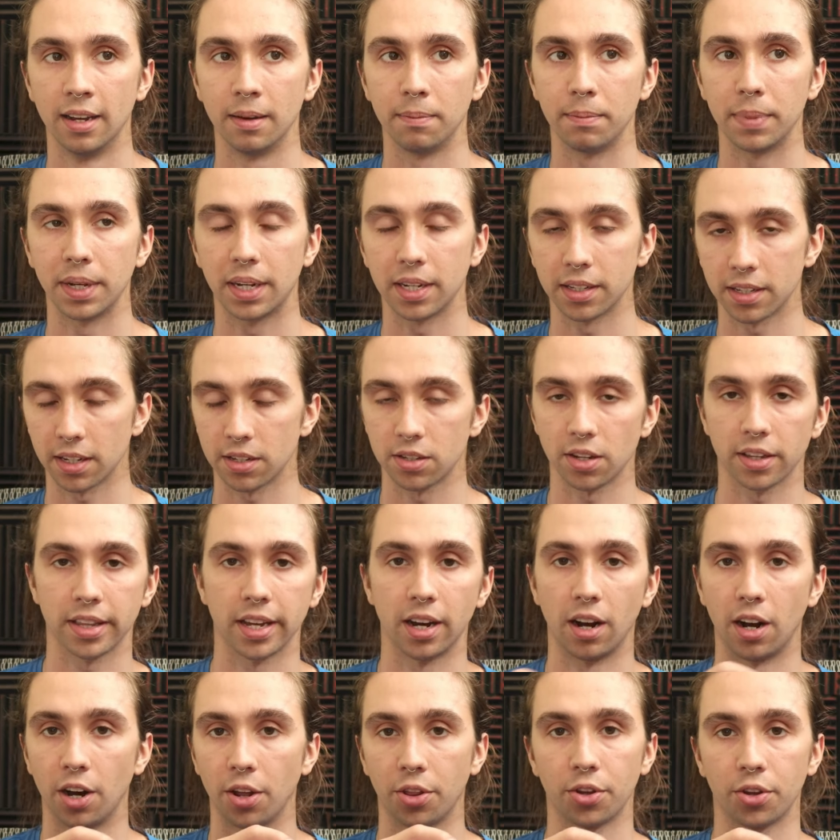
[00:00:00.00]
Because I saw
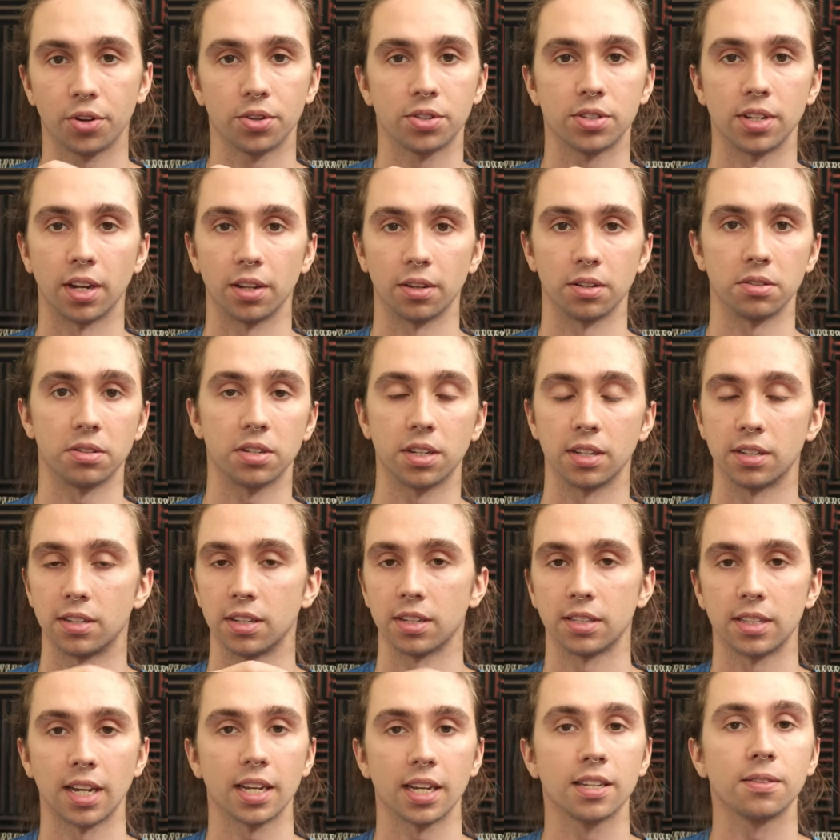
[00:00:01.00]
that other sellers could
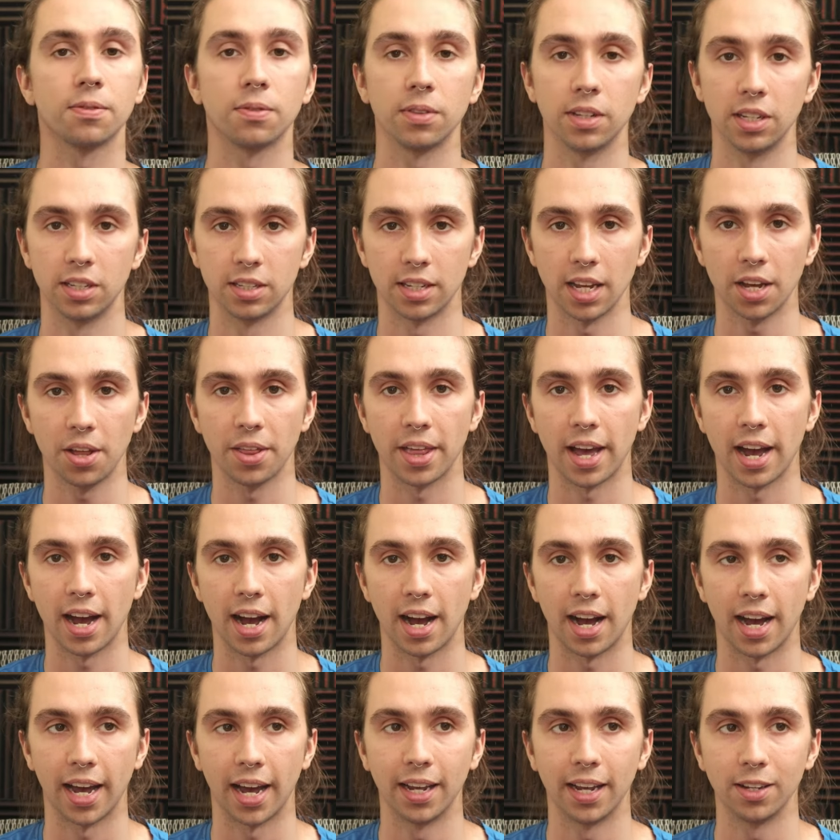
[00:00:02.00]
successfully sell that
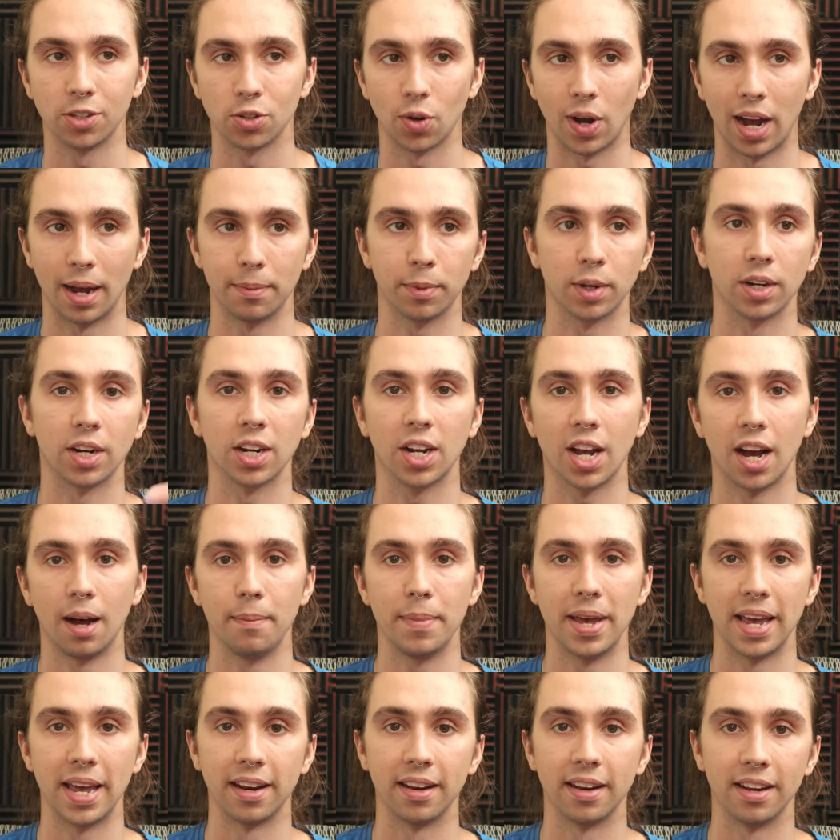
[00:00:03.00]
high, so I'm gonna
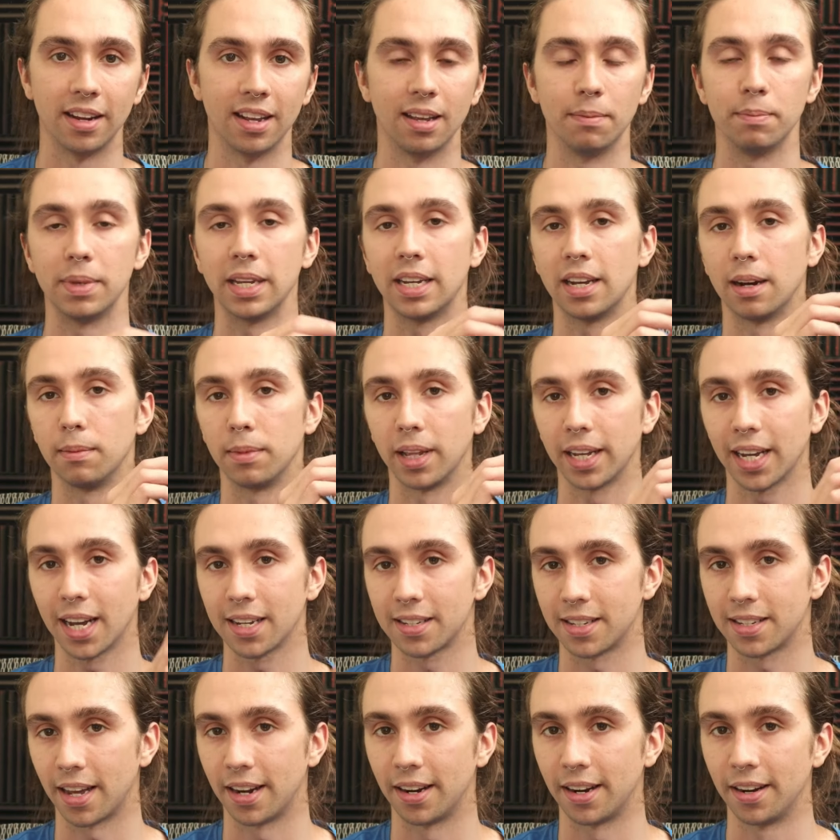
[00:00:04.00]
come in and become, like I
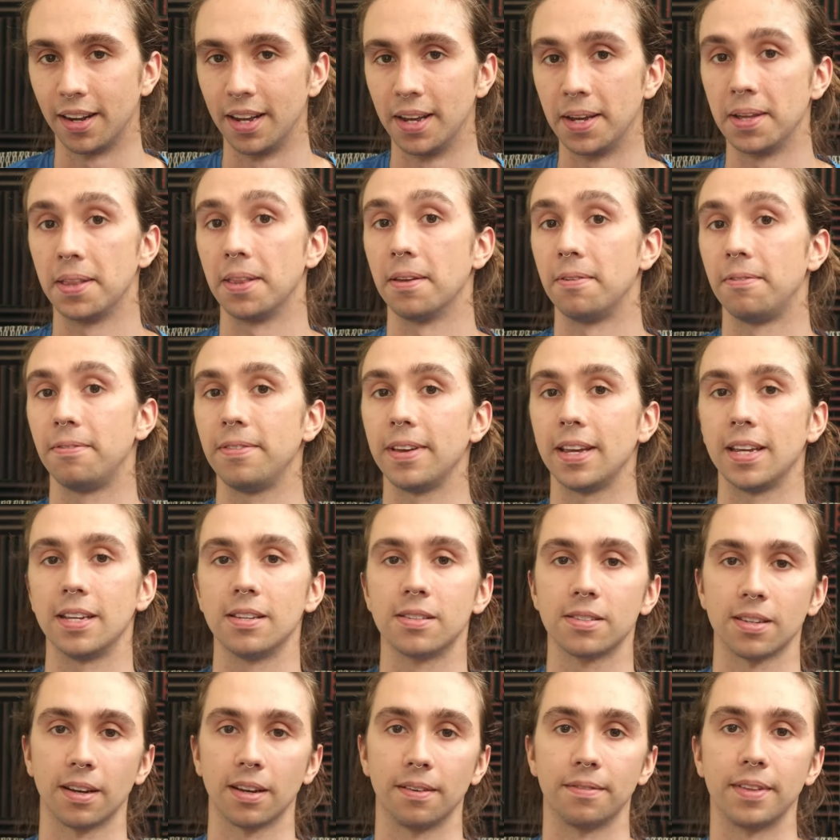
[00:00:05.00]
said, the
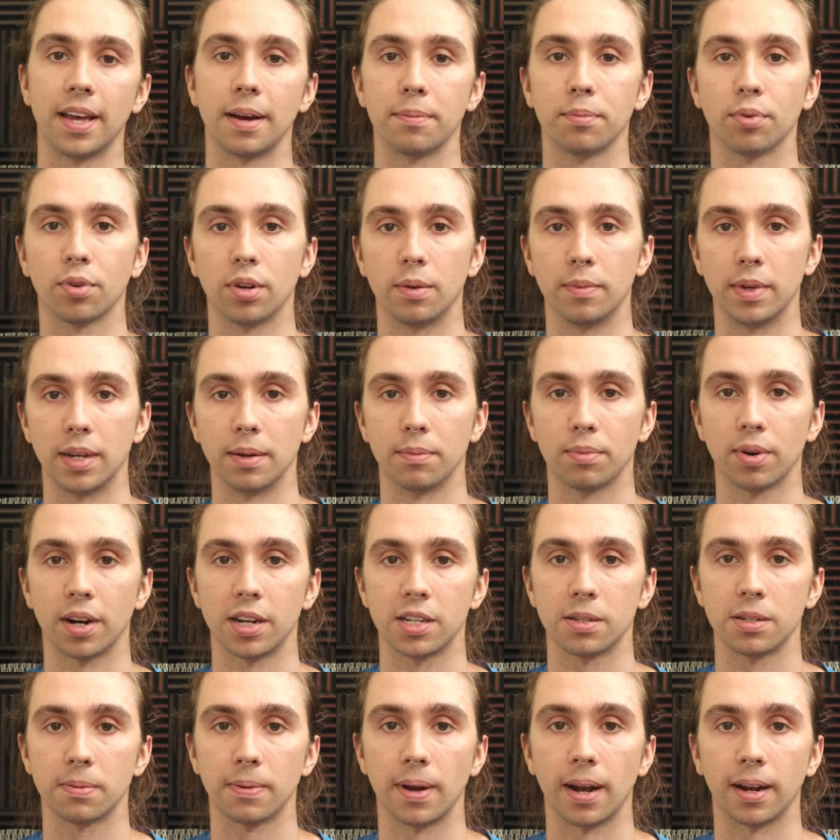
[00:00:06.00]
face of that premium
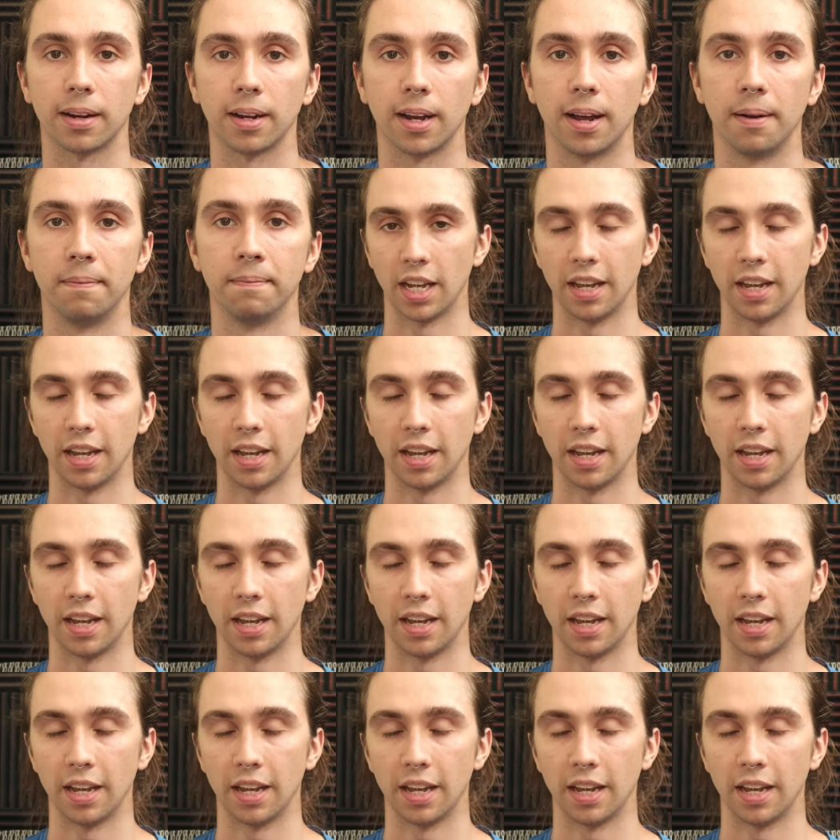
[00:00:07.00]
price bracket.